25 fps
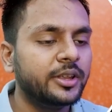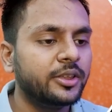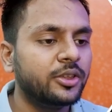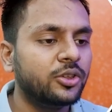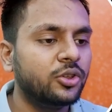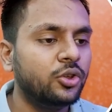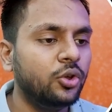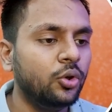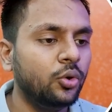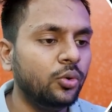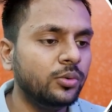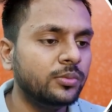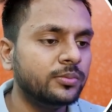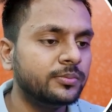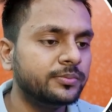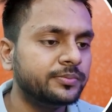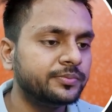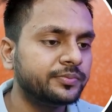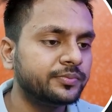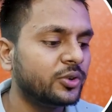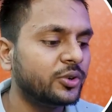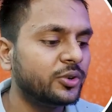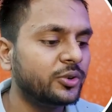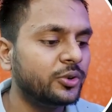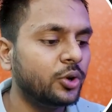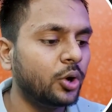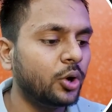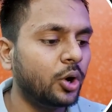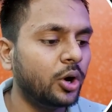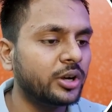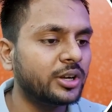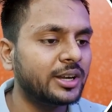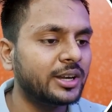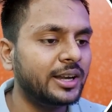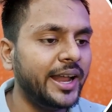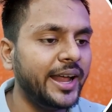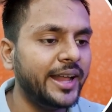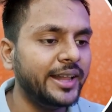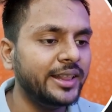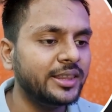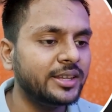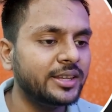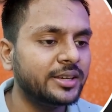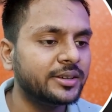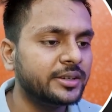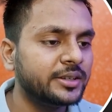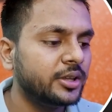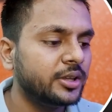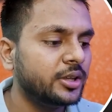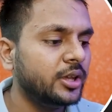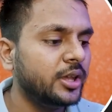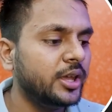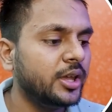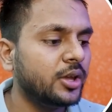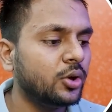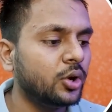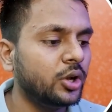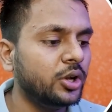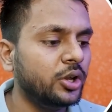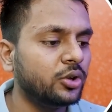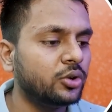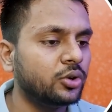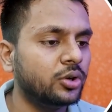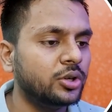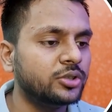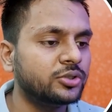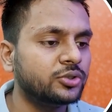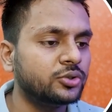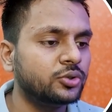queue dot length equals